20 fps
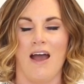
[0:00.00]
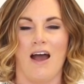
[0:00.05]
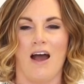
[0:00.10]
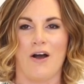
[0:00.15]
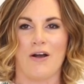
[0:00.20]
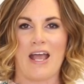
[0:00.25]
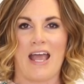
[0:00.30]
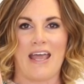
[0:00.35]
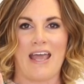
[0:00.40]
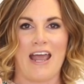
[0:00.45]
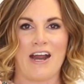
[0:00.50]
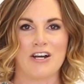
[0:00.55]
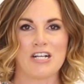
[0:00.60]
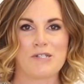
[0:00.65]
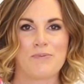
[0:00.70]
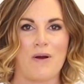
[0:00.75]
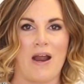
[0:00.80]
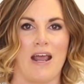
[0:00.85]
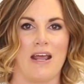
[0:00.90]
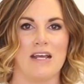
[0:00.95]
Okay,
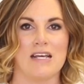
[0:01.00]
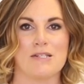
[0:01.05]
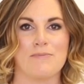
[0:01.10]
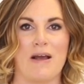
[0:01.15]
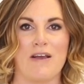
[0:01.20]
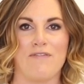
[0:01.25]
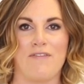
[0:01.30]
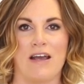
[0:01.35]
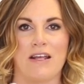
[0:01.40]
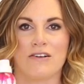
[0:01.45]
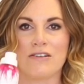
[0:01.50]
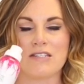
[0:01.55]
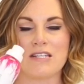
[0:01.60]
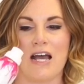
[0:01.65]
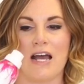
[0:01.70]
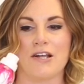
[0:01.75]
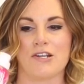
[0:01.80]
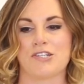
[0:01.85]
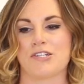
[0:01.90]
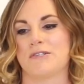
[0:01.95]
hairspray is my final
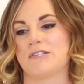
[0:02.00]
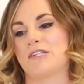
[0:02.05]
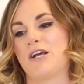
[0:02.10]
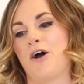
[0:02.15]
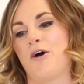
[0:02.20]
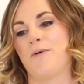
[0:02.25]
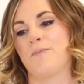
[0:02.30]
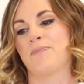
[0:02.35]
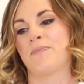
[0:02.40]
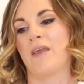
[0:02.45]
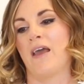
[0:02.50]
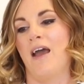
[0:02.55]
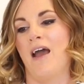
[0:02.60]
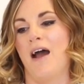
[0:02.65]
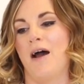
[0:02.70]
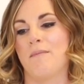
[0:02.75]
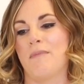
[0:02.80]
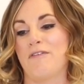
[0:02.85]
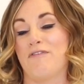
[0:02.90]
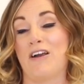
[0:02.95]
touch. So
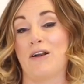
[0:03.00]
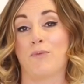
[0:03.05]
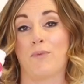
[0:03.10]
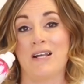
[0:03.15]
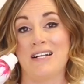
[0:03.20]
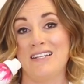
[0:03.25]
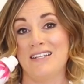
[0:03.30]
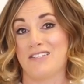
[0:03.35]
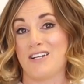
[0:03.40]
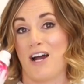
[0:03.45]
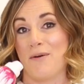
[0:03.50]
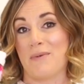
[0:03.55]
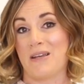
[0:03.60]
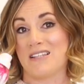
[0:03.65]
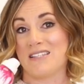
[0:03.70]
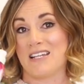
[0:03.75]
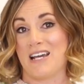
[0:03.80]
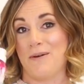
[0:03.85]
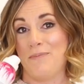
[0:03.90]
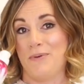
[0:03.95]
my friend Wendy taught me a
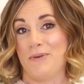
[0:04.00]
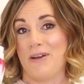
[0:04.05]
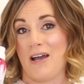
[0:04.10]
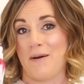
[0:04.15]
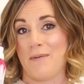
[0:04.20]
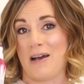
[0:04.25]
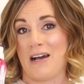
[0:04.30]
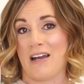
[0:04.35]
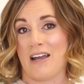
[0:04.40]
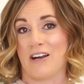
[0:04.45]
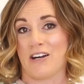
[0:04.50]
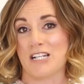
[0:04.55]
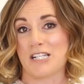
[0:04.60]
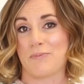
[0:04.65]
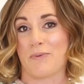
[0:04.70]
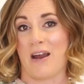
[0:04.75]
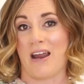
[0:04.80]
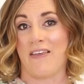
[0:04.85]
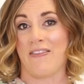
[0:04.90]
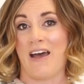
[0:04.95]
tip about
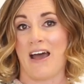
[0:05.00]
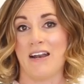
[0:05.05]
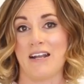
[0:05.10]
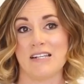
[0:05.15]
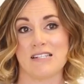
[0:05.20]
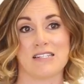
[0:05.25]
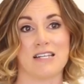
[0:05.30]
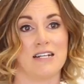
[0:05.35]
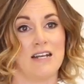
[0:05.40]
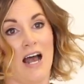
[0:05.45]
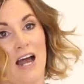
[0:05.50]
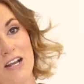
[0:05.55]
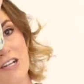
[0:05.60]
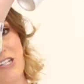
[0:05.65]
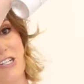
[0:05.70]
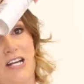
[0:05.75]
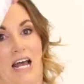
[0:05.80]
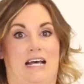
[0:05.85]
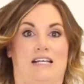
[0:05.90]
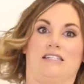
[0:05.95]
hairspray, and that is to not
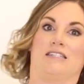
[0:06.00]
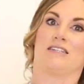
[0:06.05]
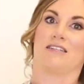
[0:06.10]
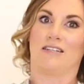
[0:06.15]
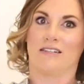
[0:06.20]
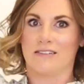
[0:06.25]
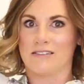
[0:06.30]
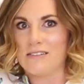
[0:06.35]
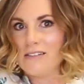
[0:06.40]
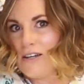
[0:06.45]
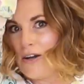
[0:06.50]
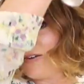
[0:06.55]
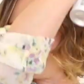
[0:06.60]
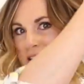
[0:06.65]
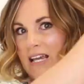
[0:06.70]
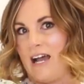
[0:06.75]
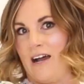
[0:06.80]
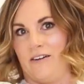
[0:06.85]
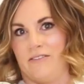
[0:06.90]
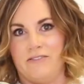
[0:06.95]
just go to
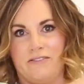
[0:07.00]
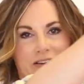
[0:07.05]
town